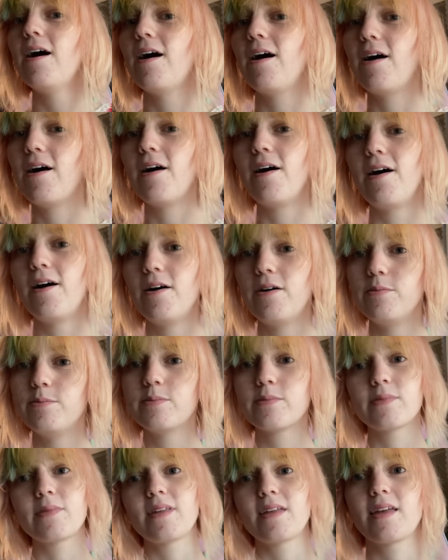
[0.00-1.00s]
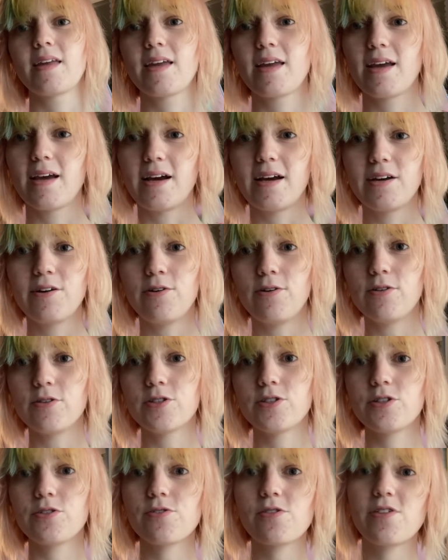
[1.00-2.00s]
I
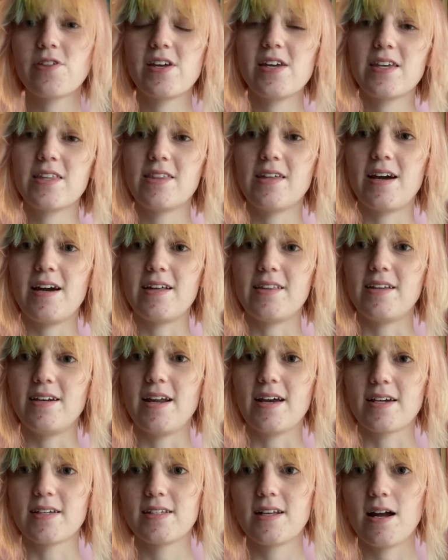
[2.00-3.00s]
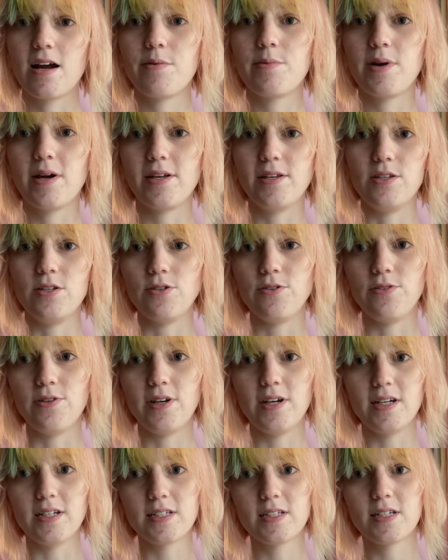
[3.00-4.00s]
also think that the next time I do
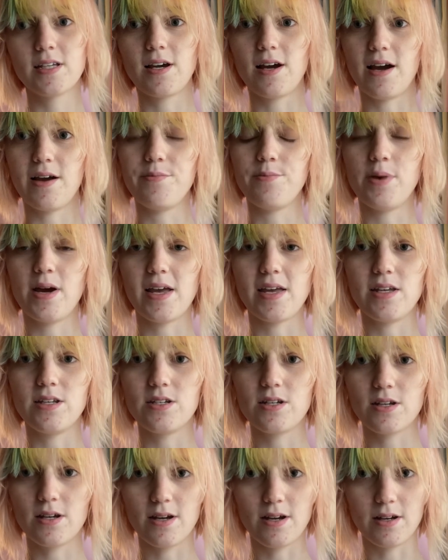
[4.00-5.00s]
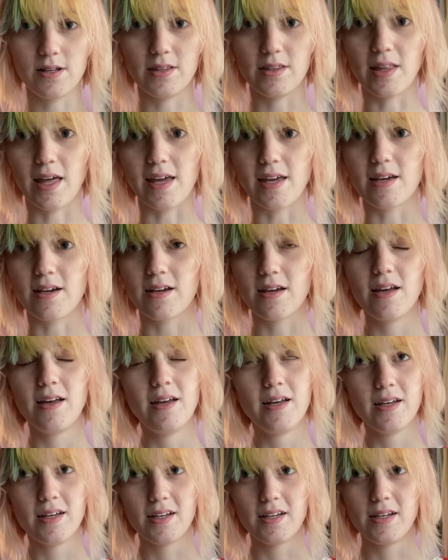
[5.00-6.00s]
this, I might like
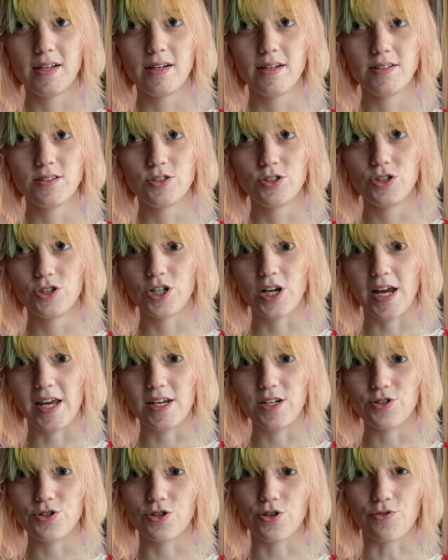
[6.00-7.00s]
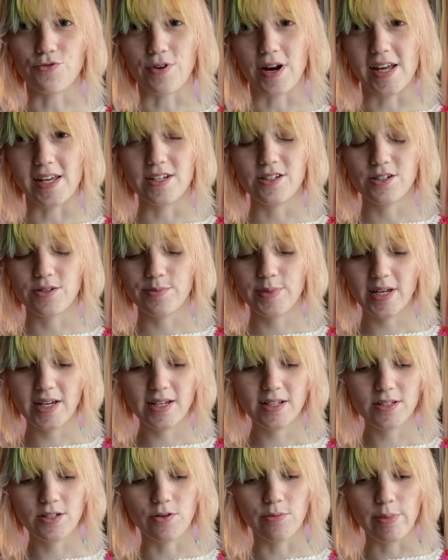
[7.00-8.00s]
change the range a
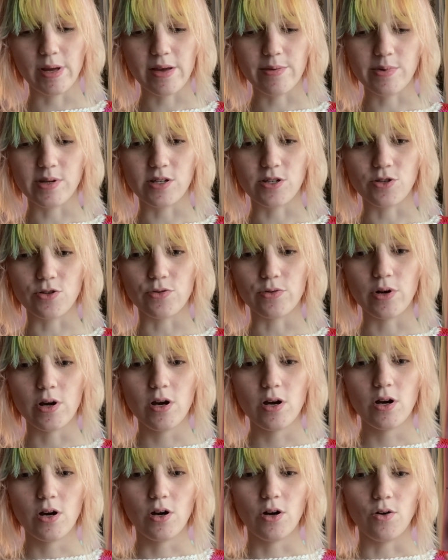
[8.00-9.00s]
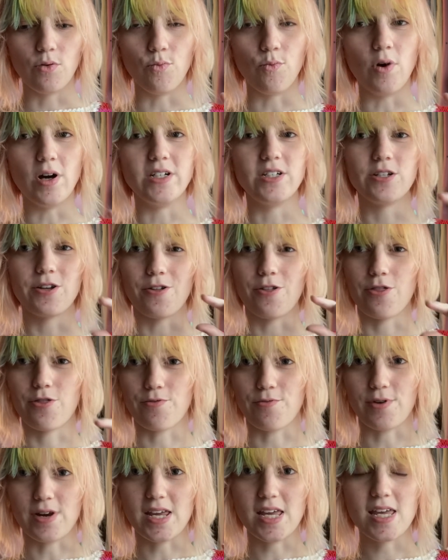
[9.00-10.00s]
bit. So maybe do 1 to
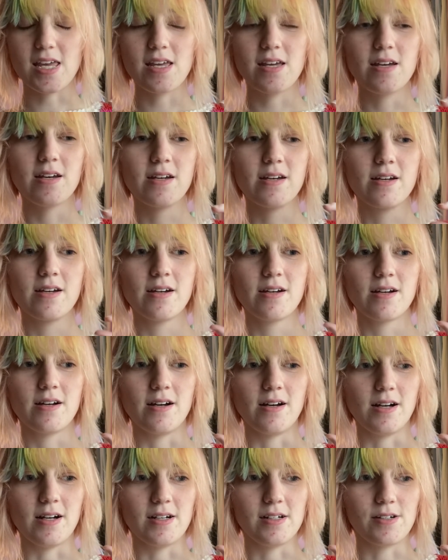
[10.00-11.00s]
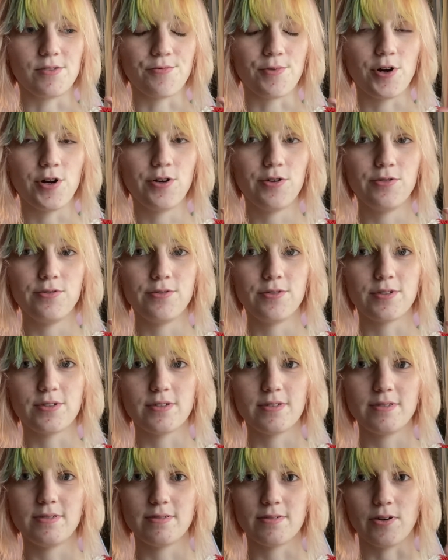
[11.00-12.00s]
3
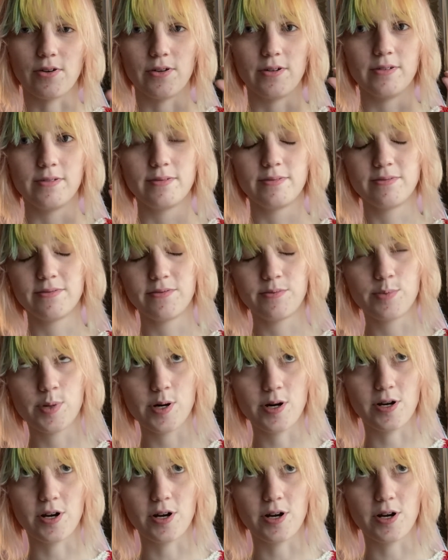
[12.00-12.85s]
rows or per